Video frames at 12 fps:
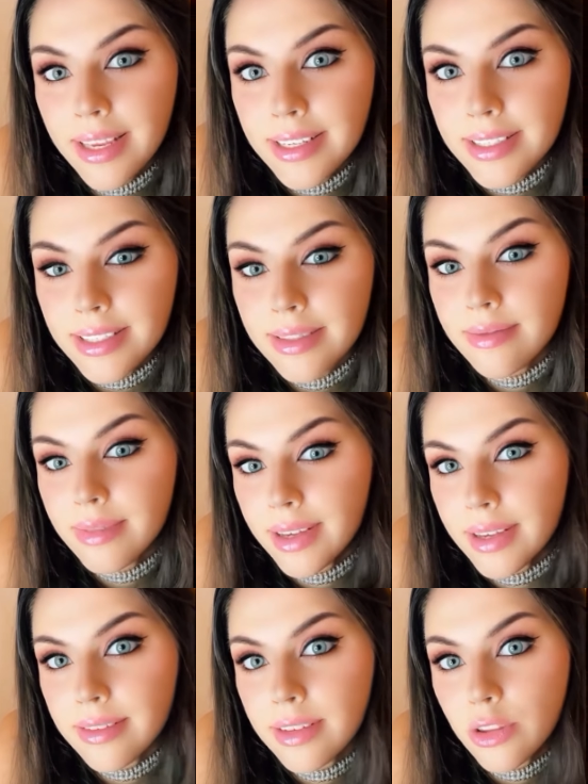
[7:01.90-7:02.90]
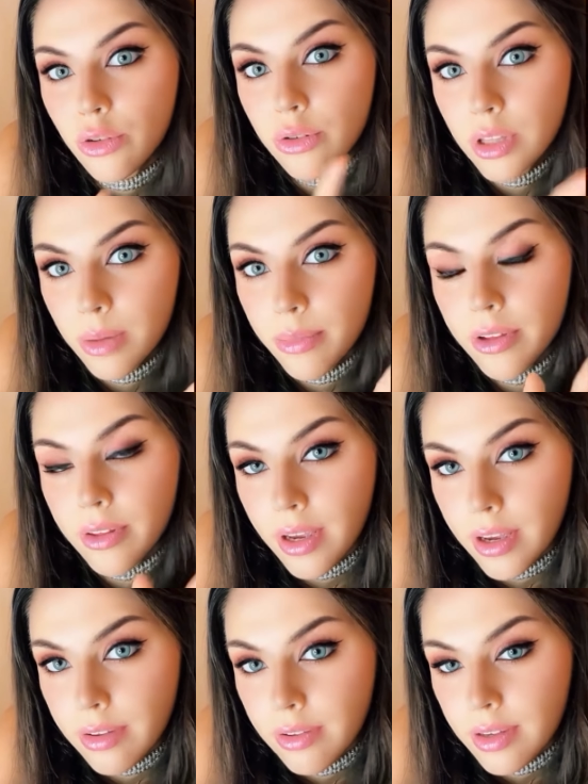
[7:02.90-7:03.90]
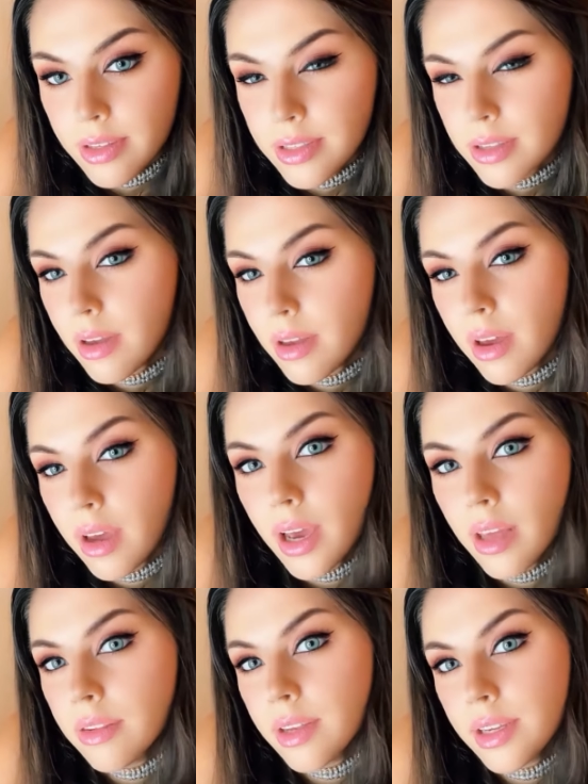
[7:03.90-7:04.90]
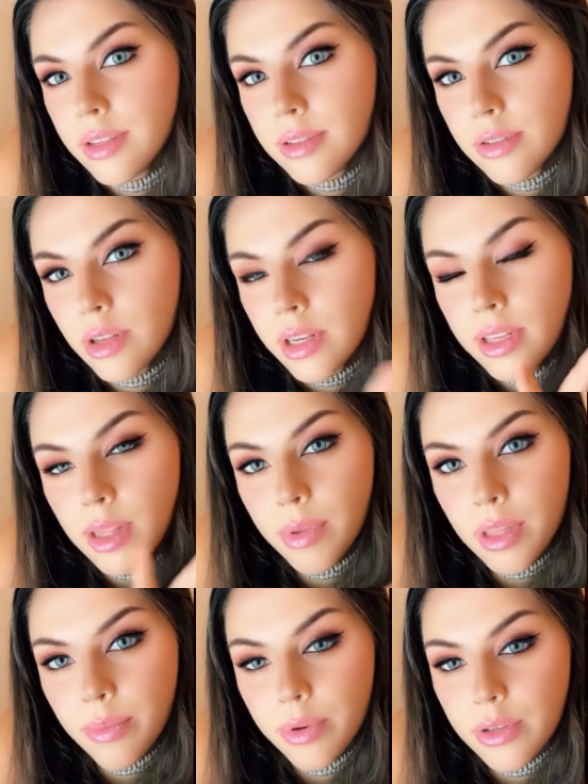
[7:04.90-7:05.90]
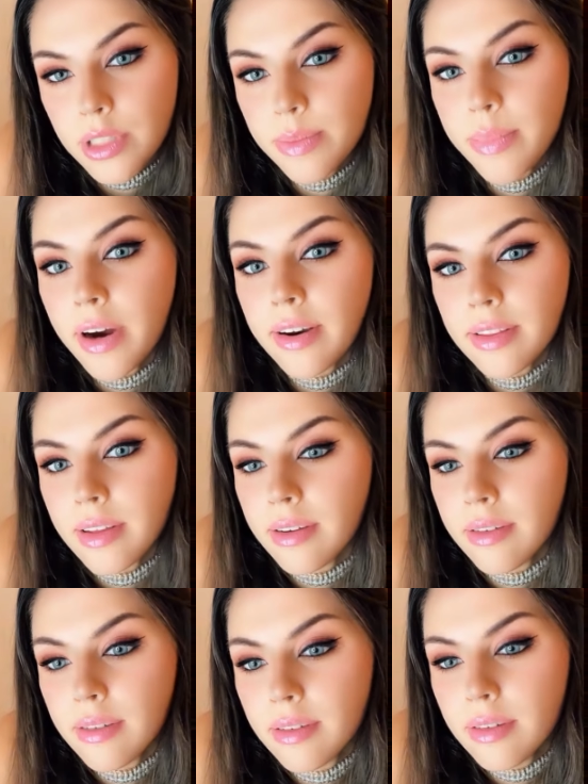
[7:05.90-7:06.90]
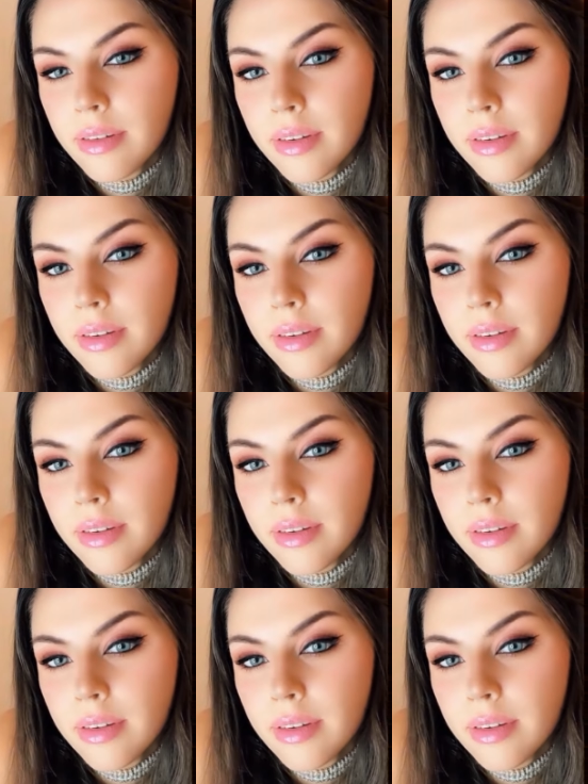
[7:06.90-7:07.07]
Greece, and they talked about Athens and then a little bit about Sparta.